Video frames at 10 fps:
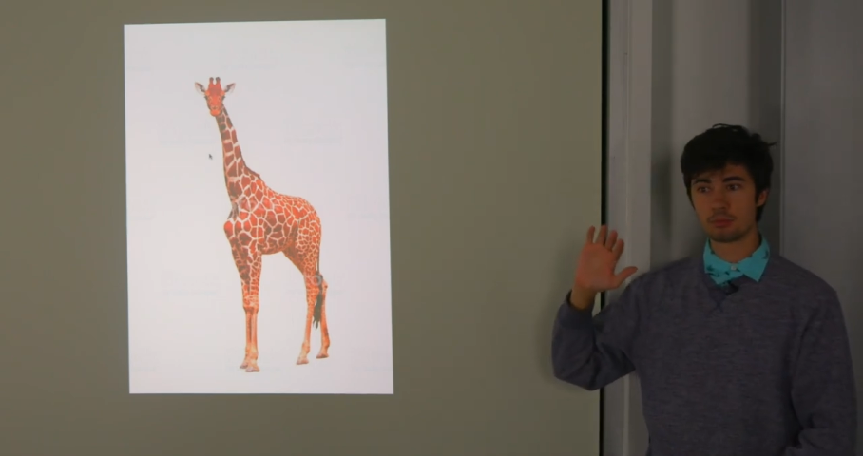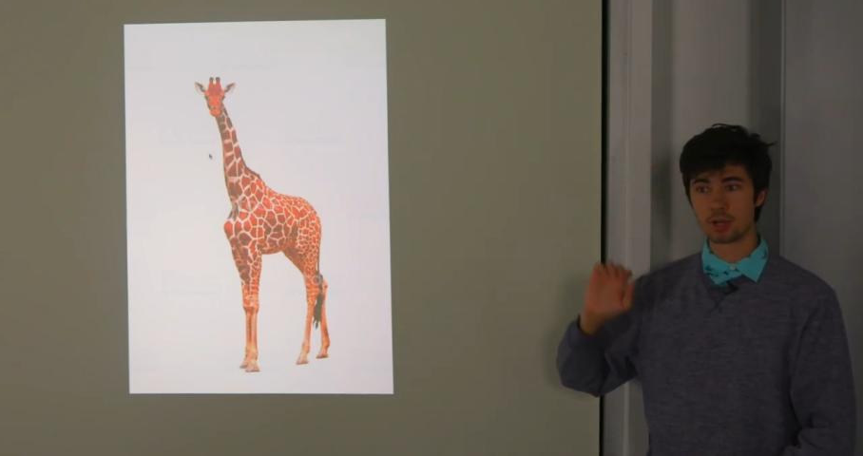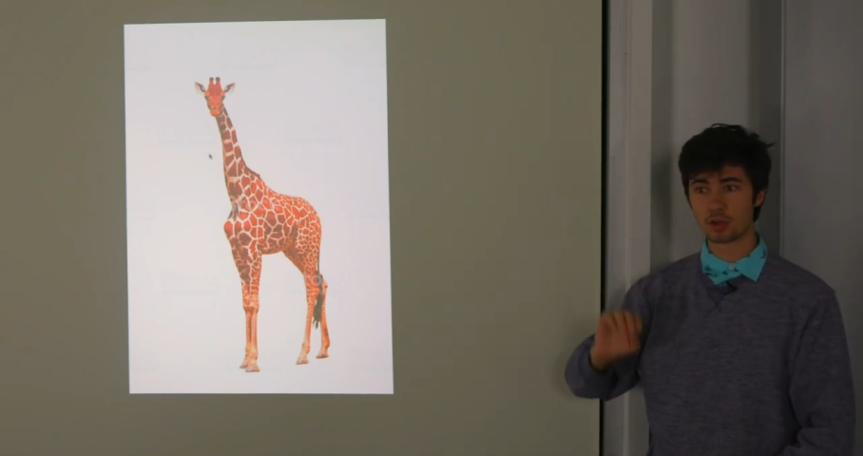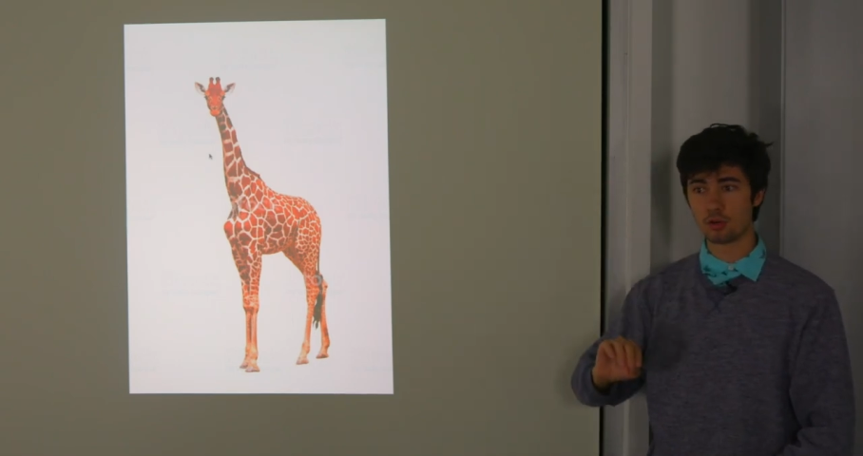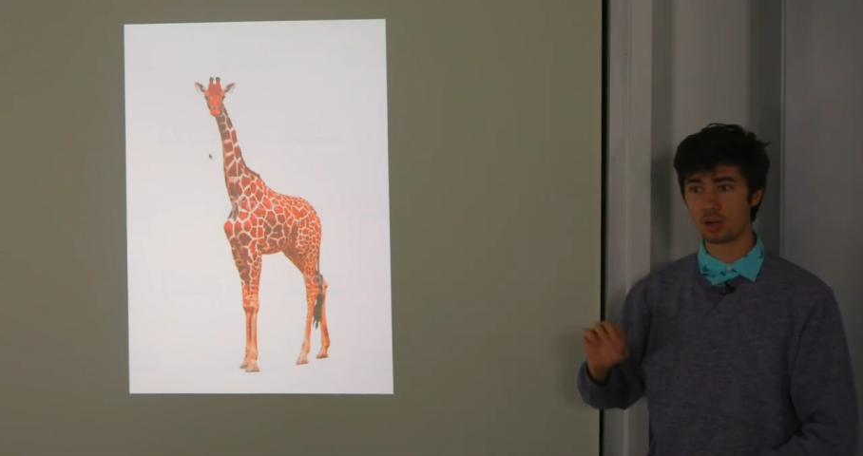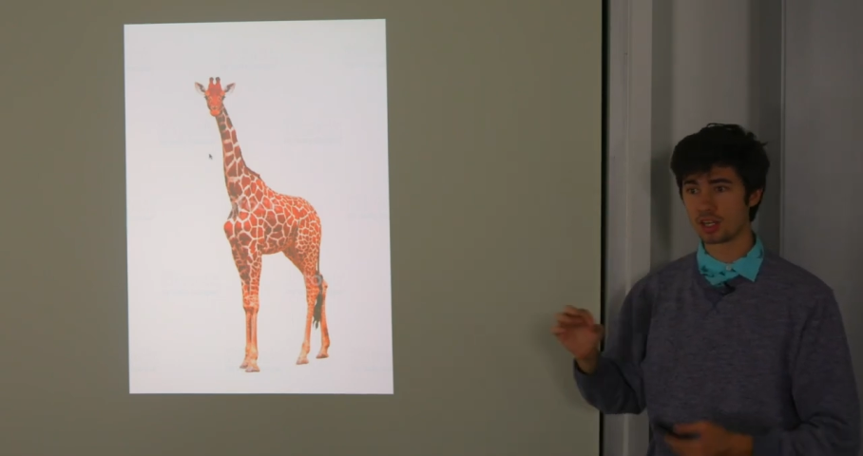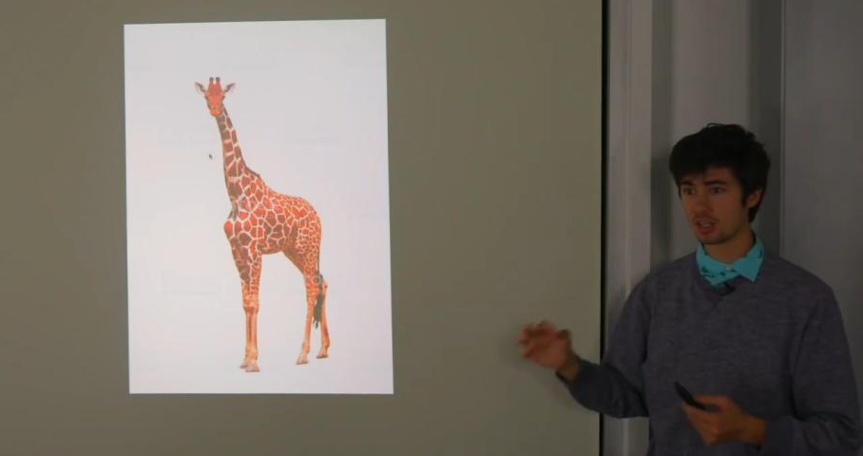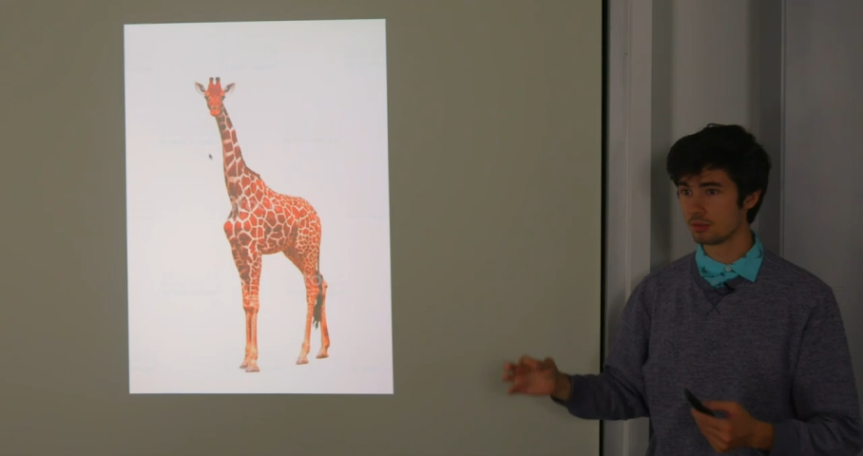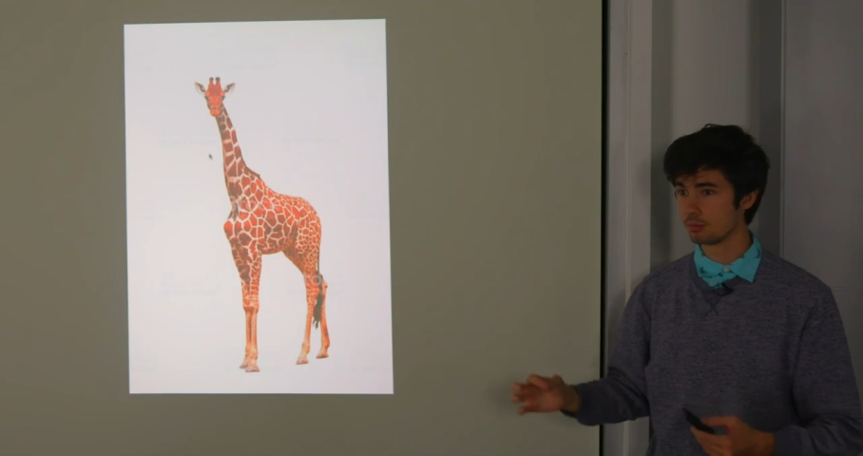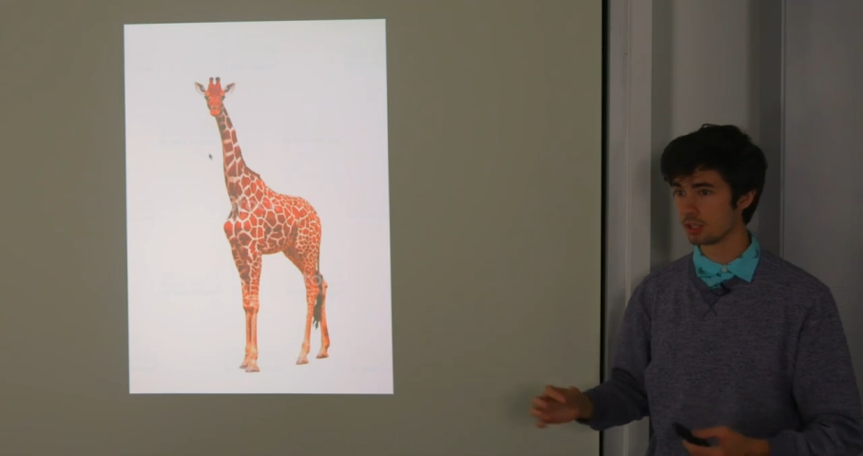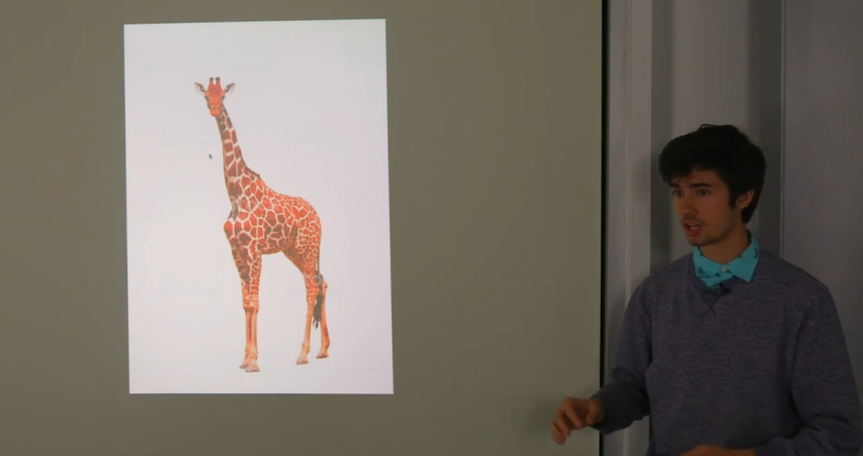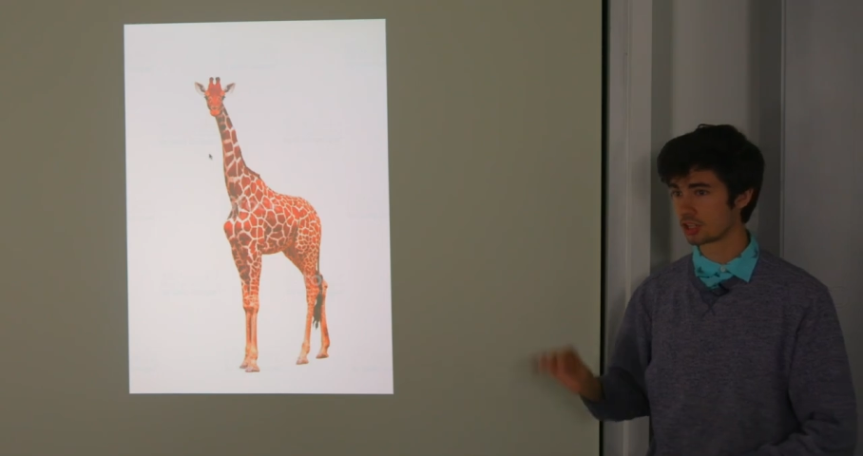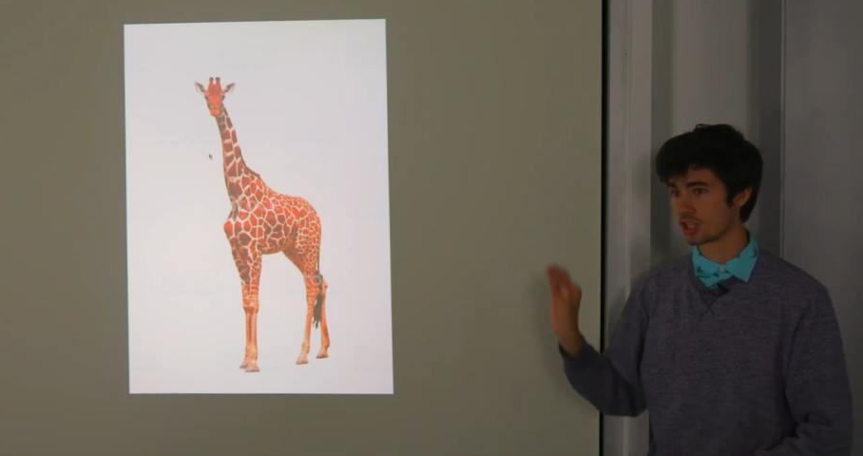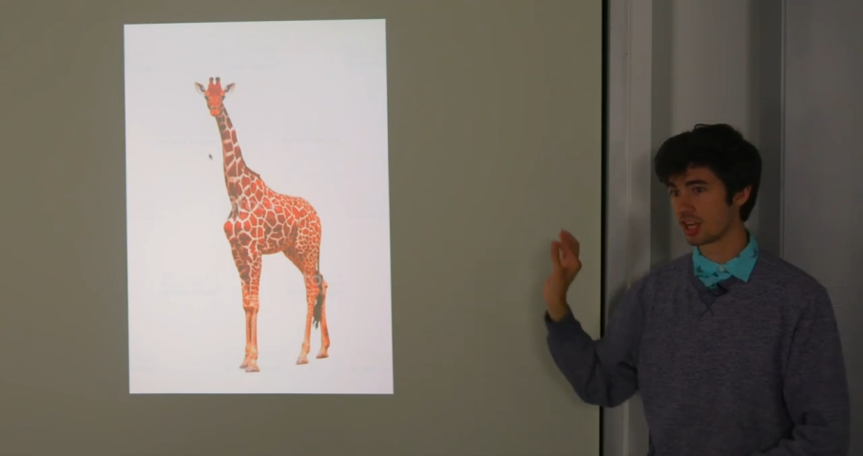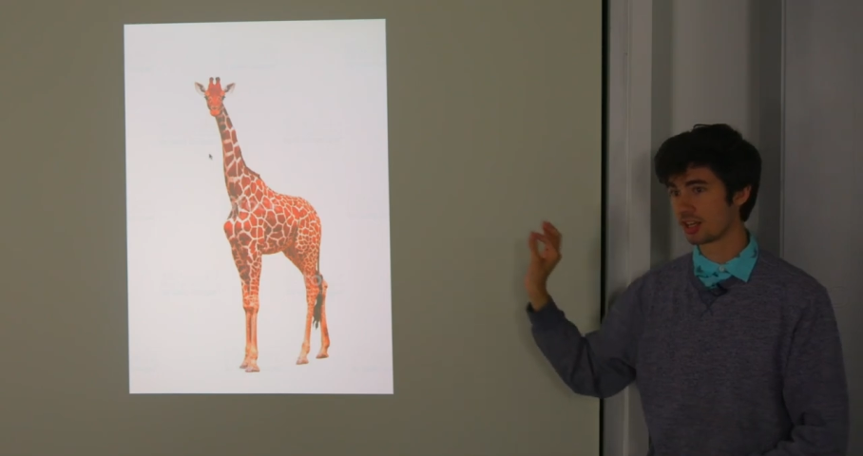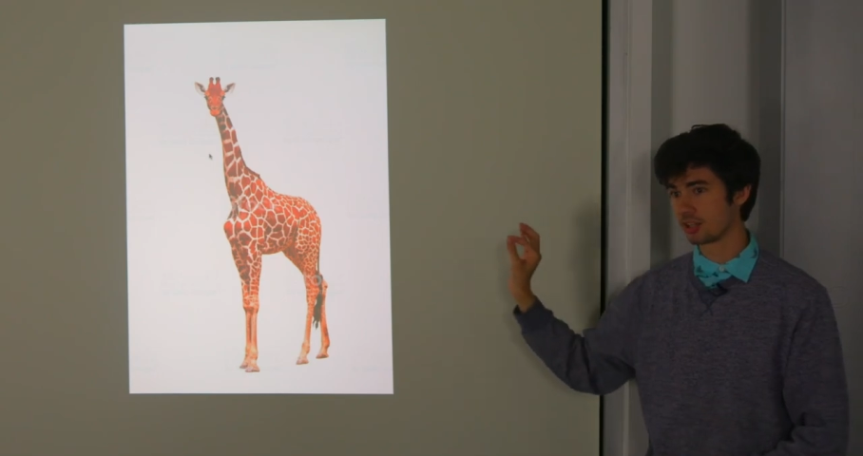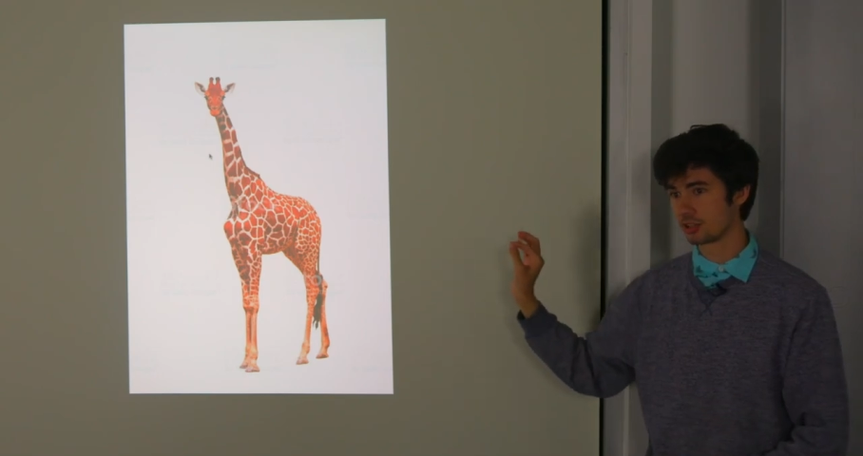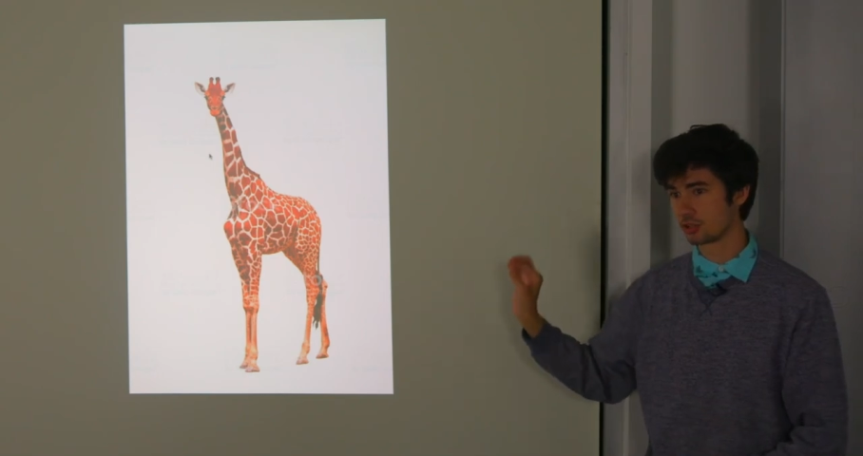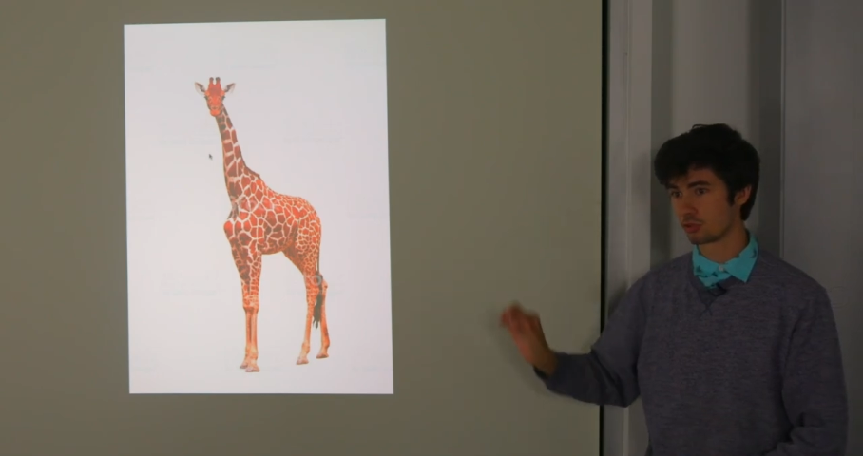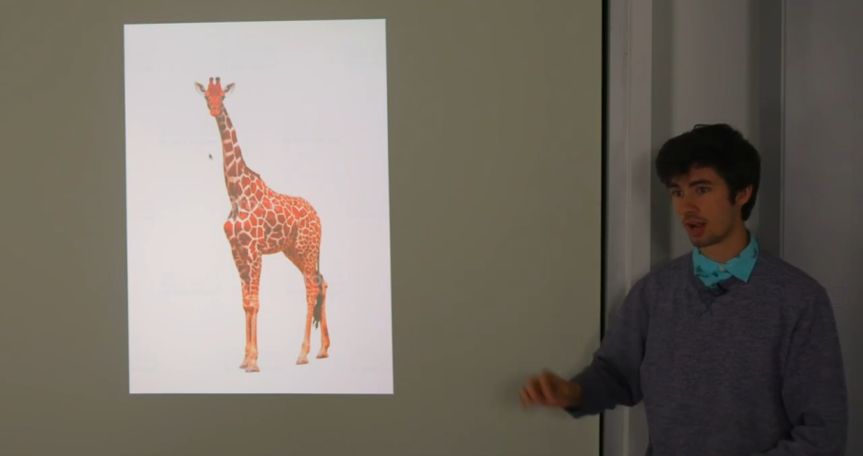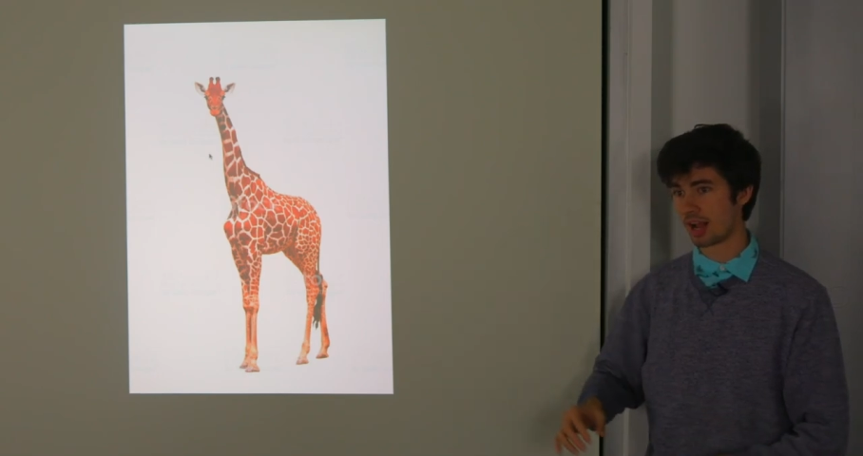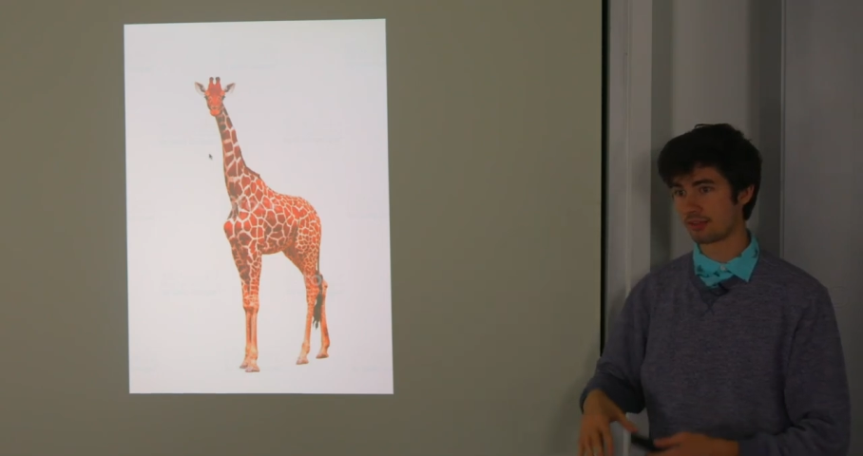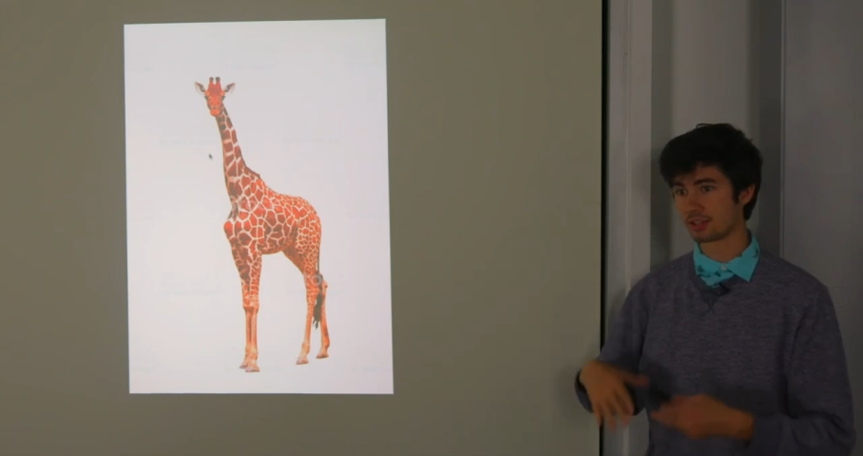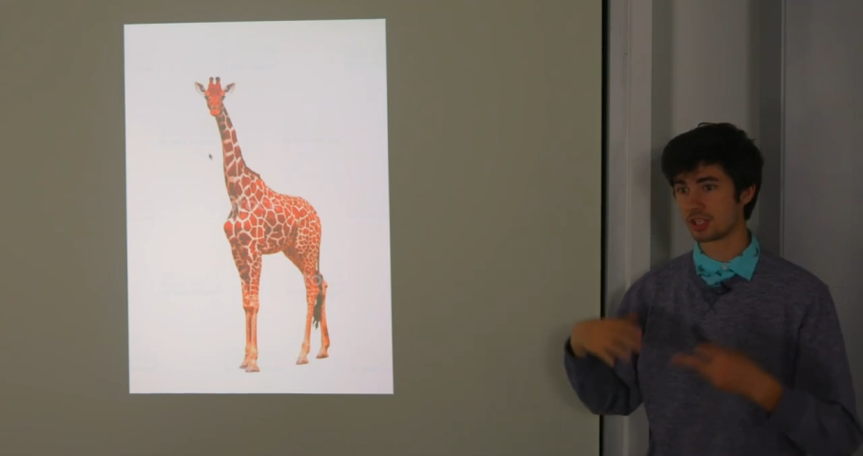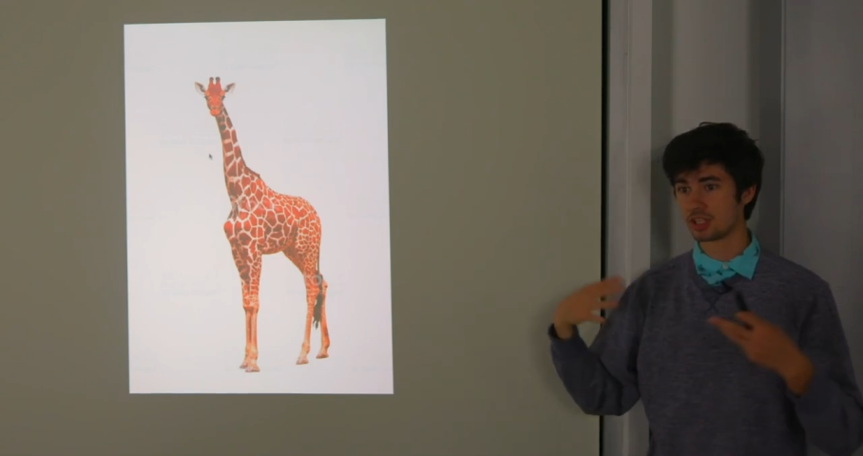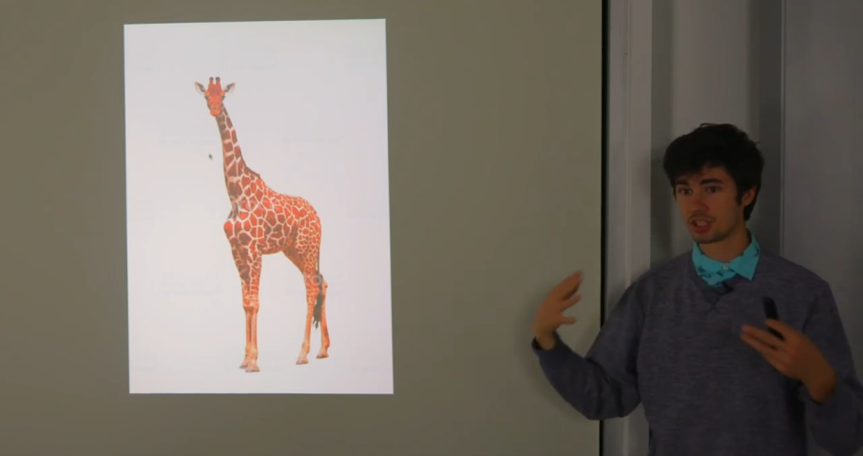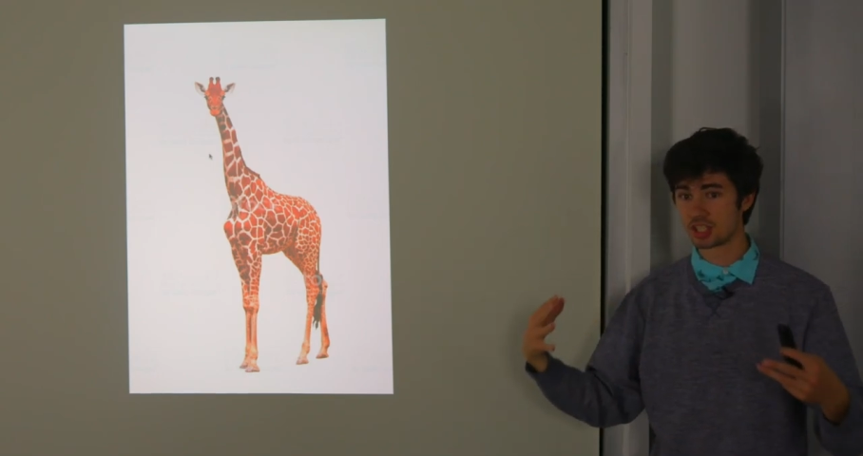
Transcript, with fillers: Bitcoin, blockchain, giraffes.